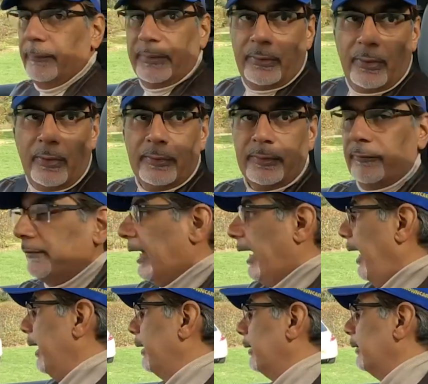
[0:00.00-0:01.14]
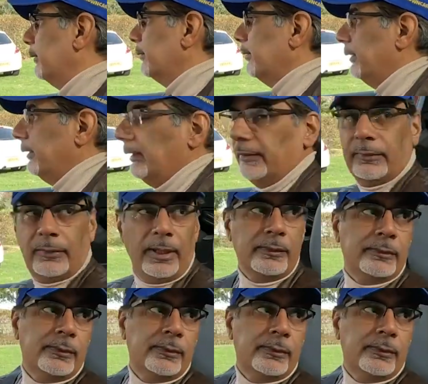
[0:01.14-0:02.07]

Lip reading: because of that, she is going